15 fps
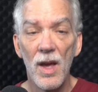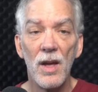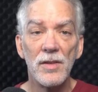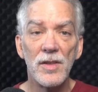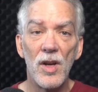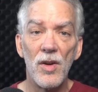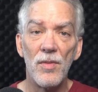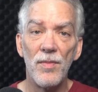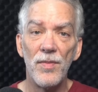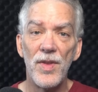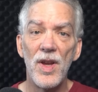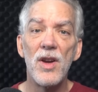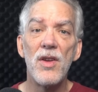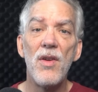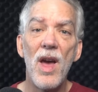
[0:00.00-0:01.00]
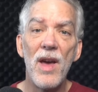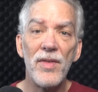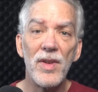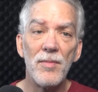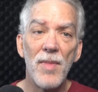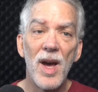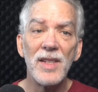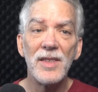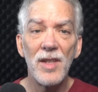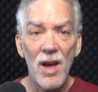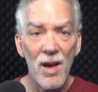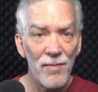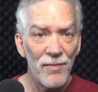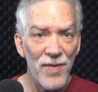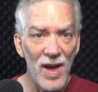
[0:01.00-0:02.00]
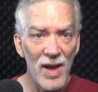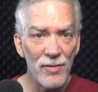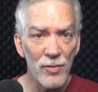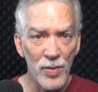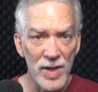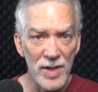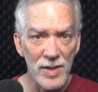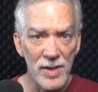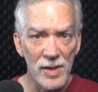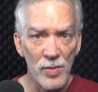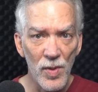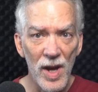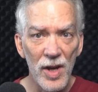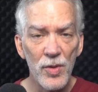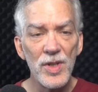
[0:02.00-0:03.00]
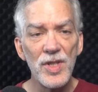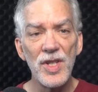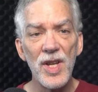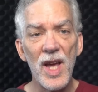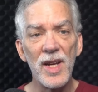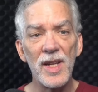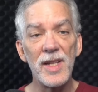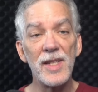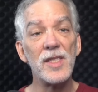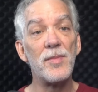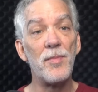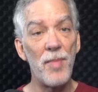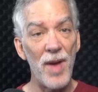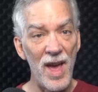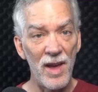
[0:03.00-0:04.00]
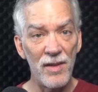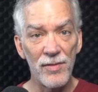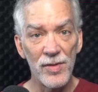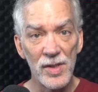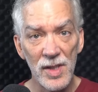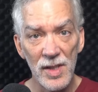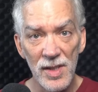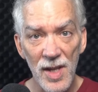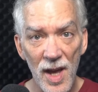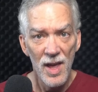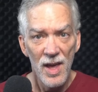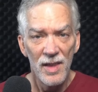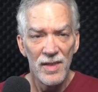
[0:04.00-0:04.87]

So, there you have it, my top five reasons why Christianity is bad for society.